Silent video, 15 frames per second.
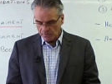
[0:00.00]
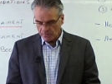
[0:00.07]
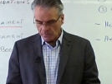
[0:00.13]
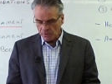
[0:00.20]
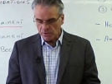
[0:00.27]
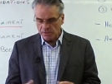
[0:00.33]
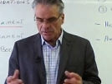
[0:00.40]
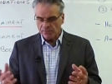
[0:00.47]

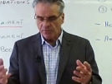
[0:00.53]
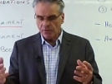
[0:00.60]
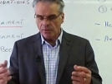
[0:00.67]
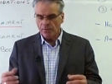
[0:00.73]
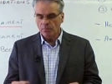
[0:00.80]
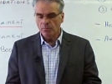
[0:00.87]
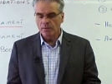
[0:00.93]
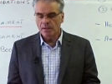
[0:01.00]
Gracious
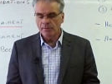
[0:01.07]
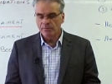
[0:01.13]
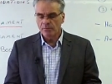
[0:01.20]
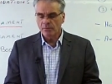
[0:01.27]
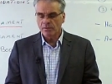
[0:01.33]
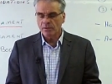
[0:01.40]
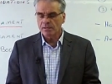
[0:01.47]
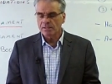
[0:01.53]
Father, we give
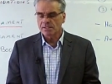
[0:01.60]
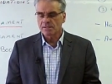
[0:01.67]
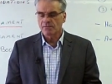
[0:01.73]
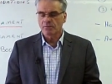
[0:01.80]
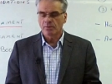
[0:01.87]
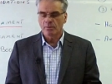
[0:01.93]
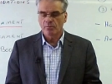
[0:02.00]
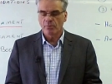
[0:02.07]
you thanks
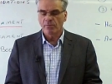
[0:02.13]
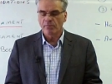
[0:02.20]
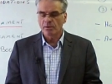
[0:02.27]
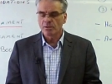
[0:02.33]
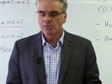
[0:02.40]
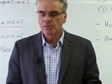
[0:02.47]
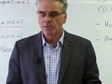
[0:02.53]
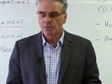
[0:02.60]
for the
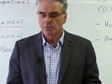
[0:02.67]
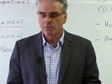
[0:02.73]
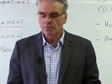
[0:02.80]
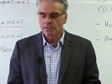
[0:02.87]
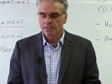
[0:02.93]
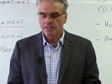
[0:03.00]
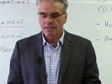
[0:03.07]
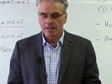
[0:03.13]
privilege to do
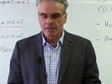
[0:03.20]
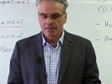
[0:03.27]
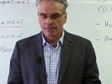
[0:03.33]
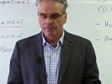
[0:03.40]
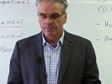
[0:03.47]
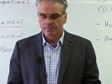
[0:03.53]
it again.